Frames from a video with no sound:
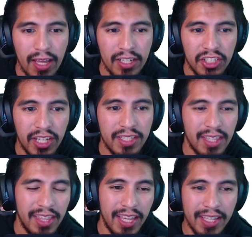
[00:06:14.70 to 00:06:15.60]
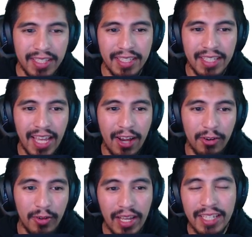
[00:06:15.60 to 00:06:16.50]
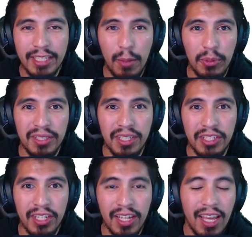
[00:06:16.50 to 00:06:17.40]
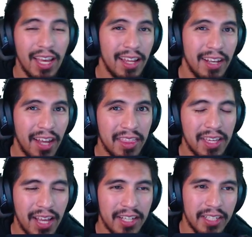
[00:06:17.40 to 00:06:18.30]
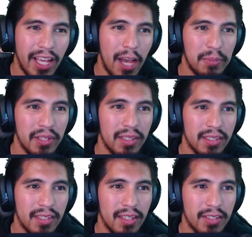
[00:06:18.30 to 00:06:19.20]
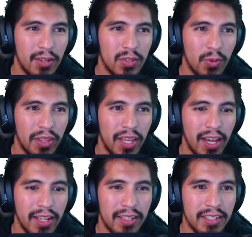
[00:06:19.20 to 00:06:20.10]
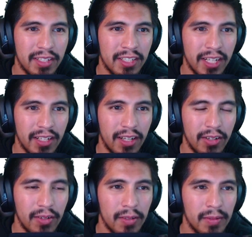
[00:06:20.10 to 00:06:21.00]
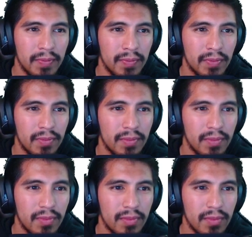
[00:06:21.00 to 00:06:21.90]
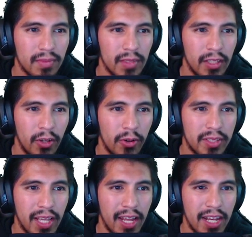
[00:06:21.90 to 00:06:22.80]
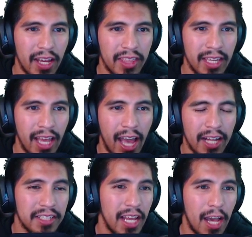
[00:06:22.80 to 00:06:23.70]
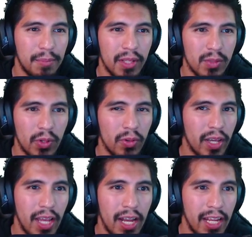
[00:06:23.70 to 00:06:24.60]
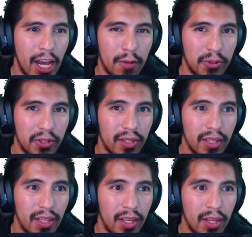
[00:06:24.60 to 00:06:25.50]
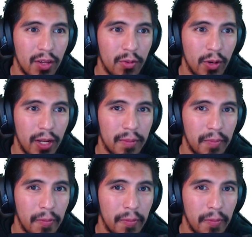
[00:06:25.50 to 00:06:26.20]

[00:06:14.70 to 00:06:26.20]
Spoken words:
just this, cout set precision, nothing actually happens. So let's run that and check it out. Notice that nothing actually happens. We don't get any output, right?